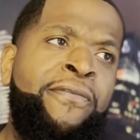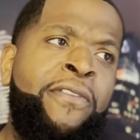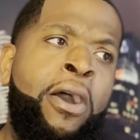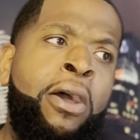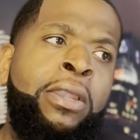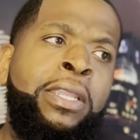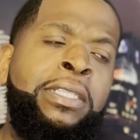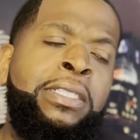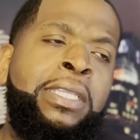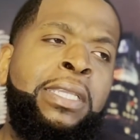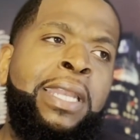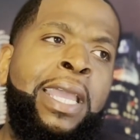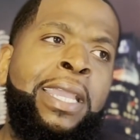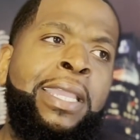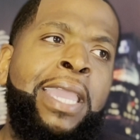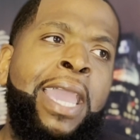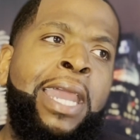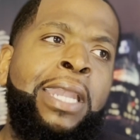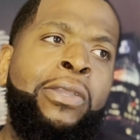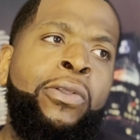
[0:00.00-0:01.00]
fall into
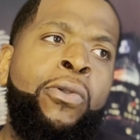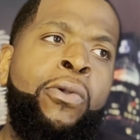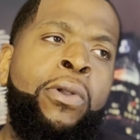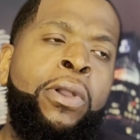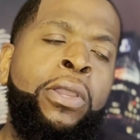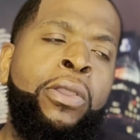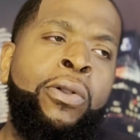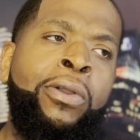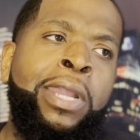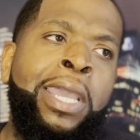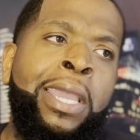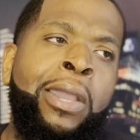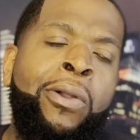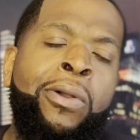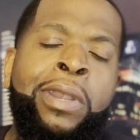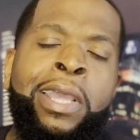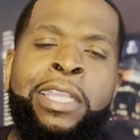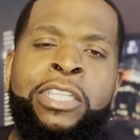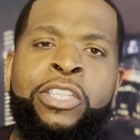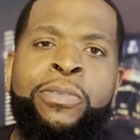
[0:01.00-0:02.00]
that category
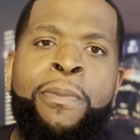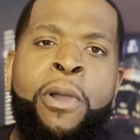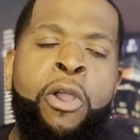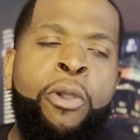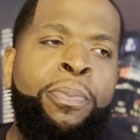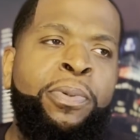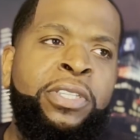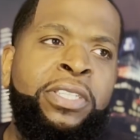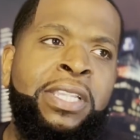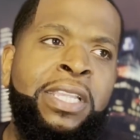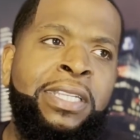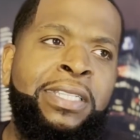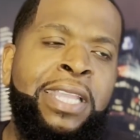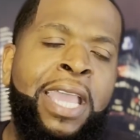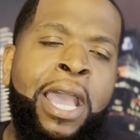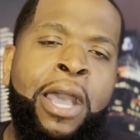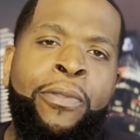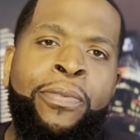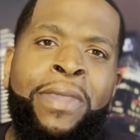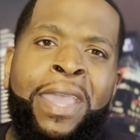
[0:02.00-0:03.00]
or that small
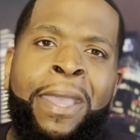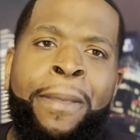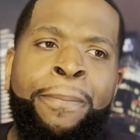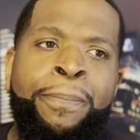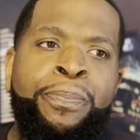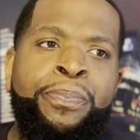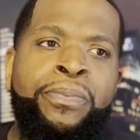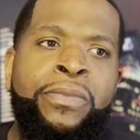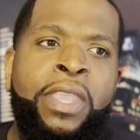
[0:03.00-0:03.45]
percentile that